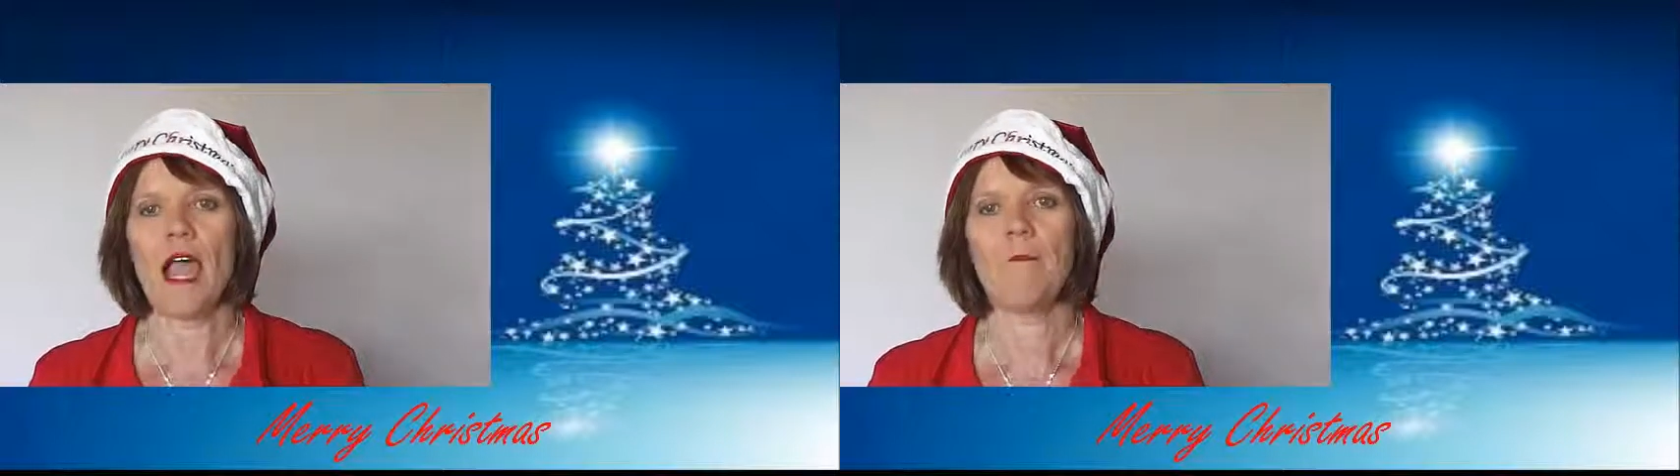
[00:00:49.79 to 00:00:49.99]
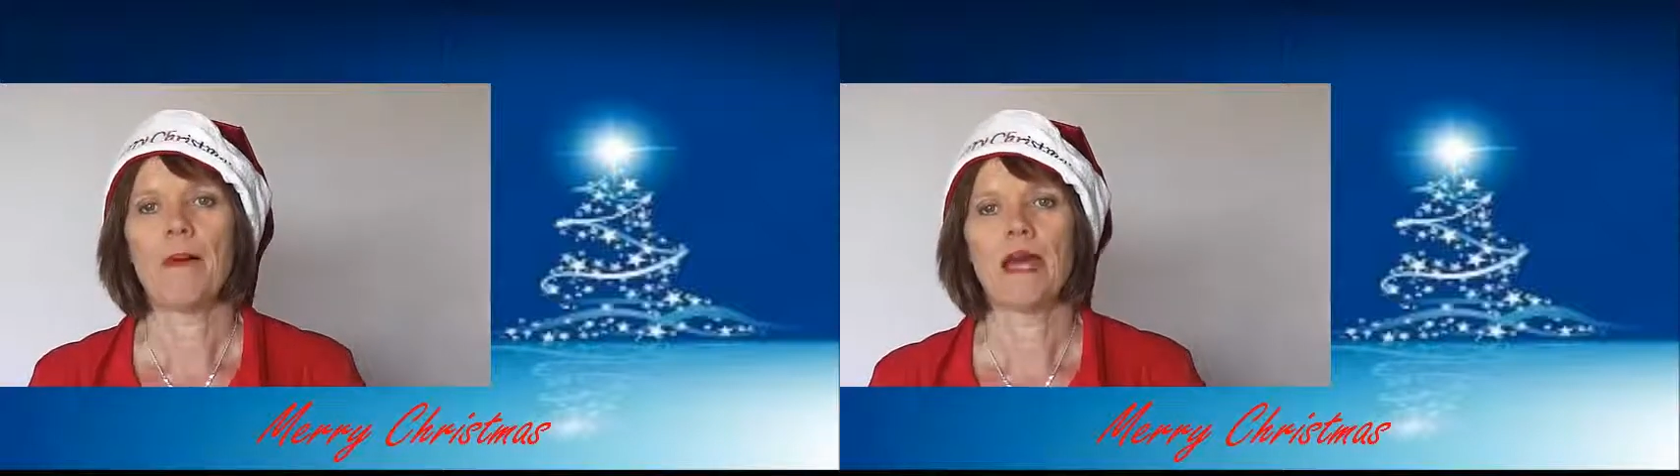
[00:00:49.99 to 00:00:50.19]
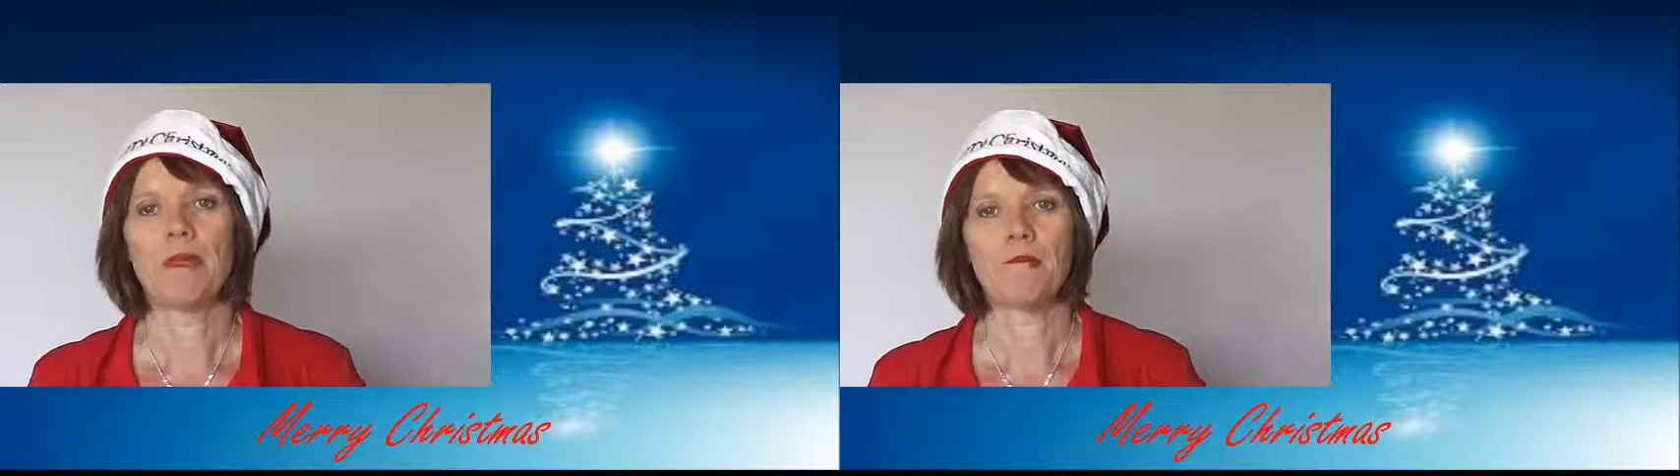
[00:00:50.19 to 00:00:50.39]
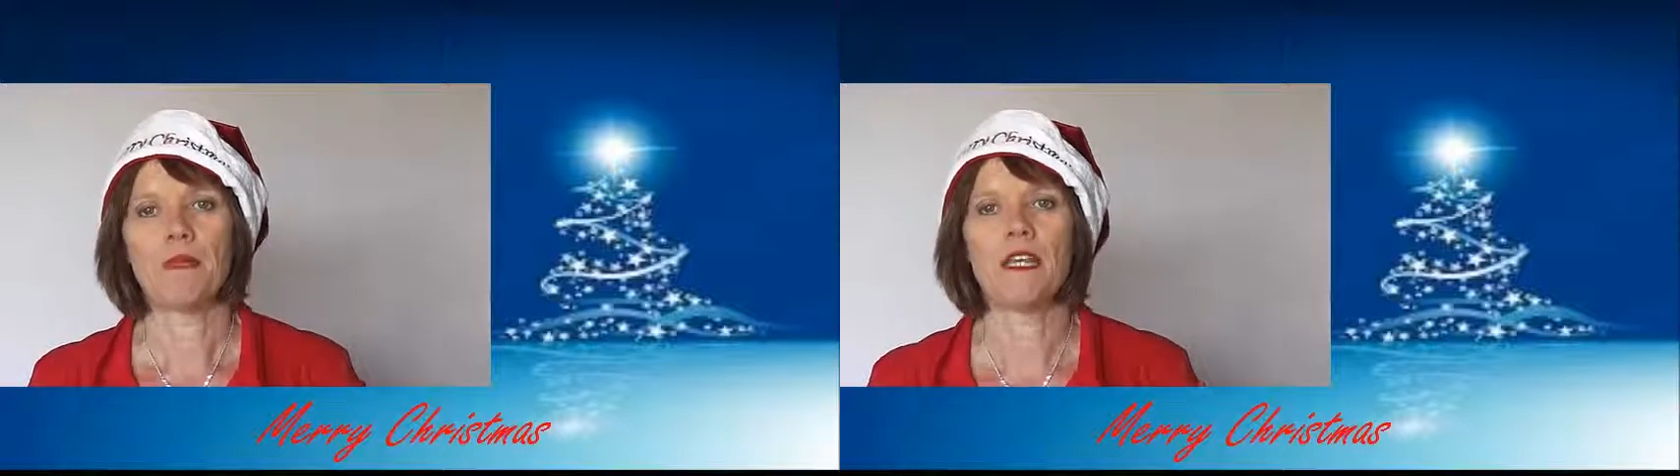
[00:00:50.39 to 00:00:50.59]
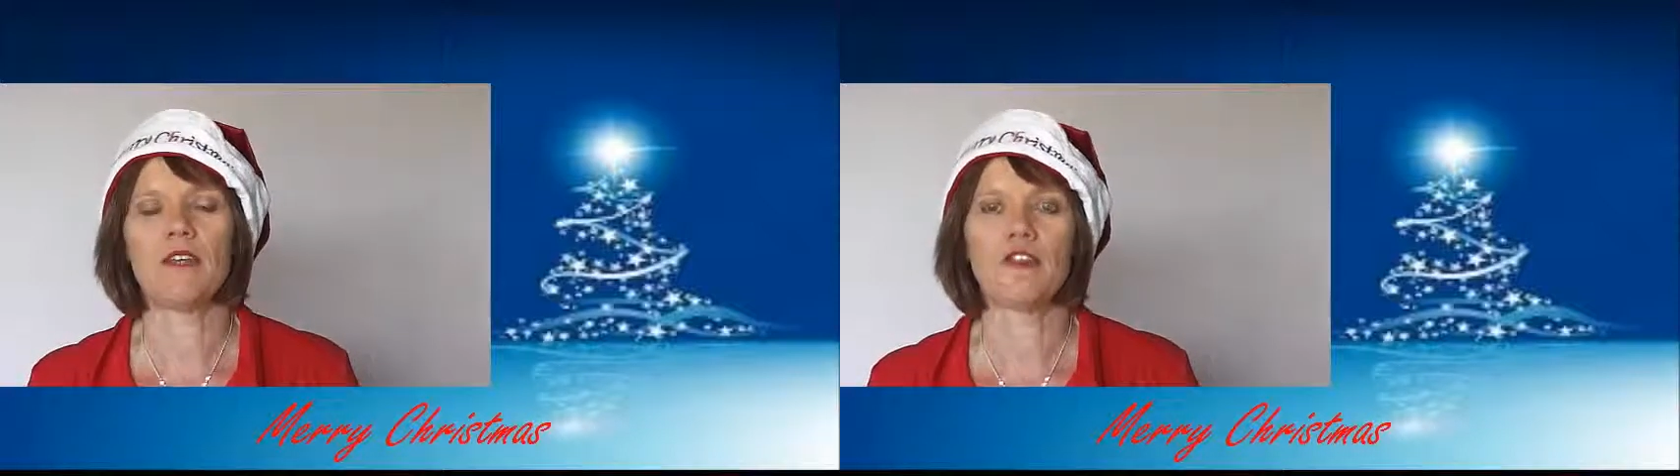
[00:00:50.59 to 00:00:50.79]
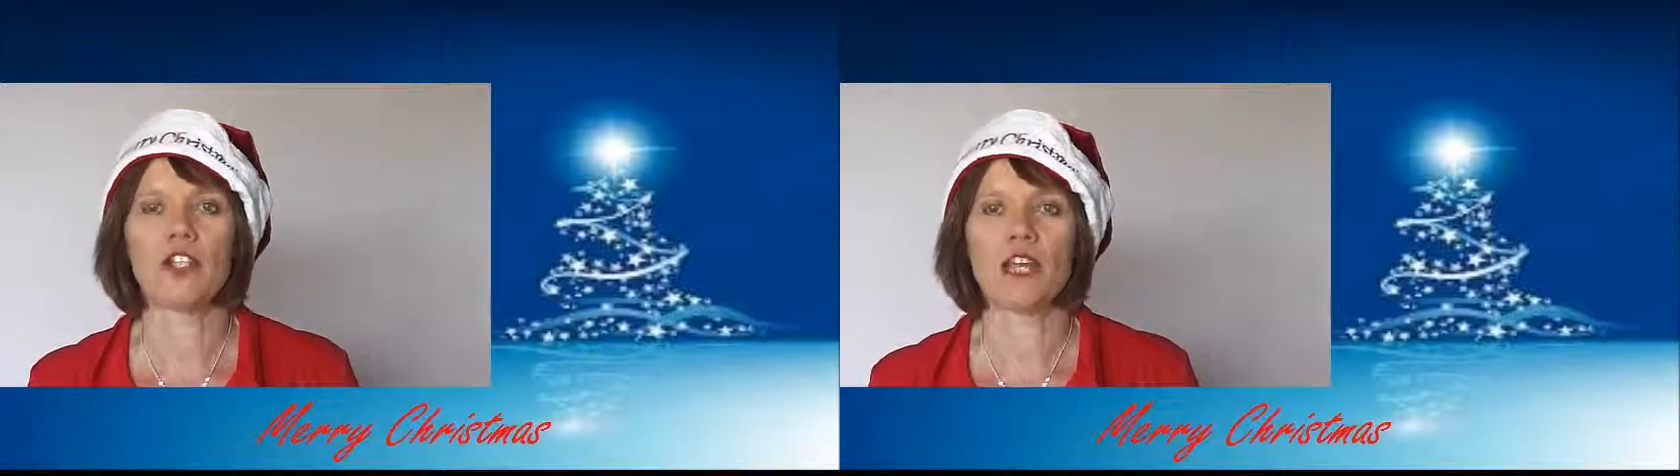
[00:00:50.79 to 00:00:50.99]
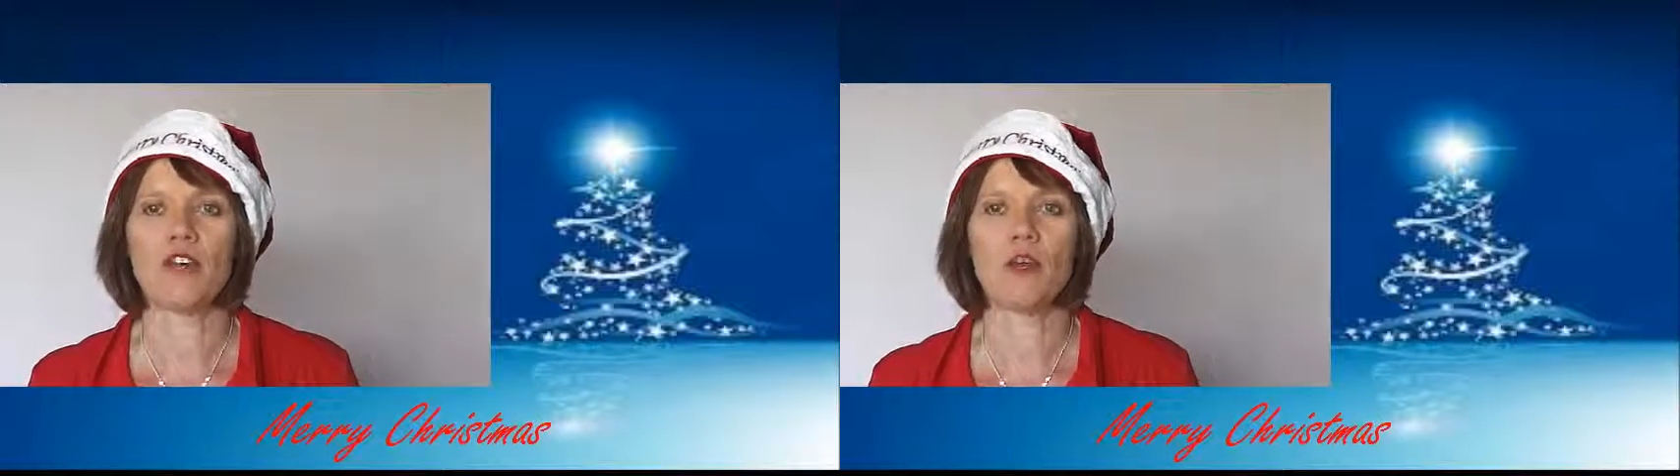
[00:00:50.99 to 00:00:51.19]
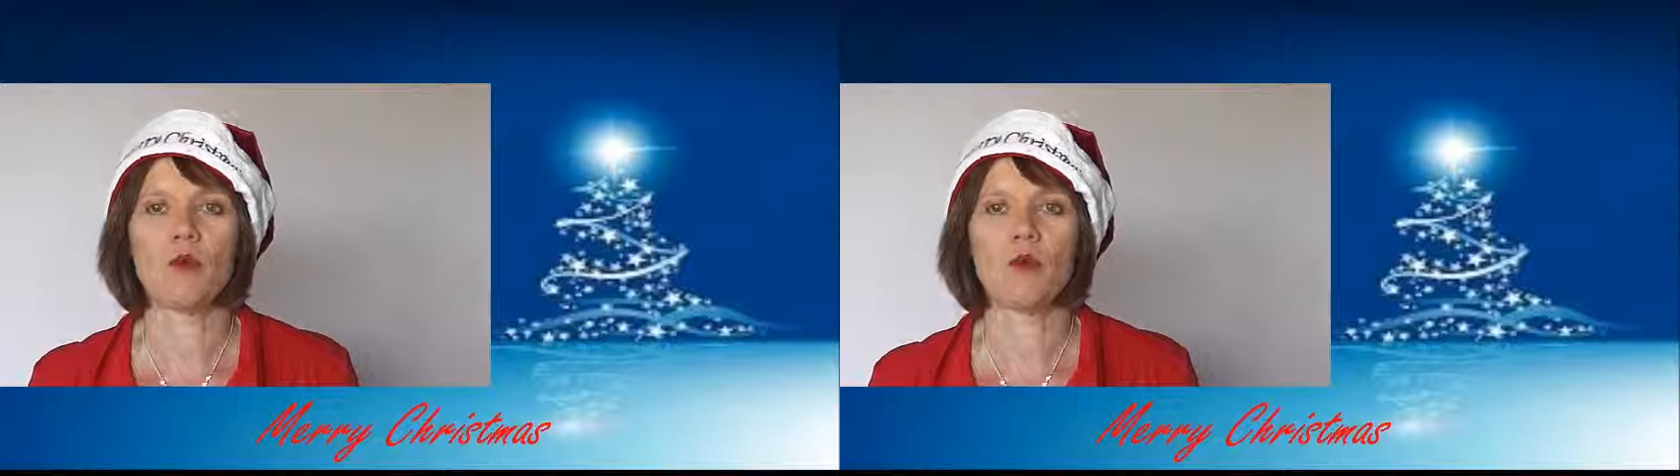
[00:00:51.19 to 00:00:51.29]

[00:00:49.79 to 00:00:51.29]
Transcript: But middle of January,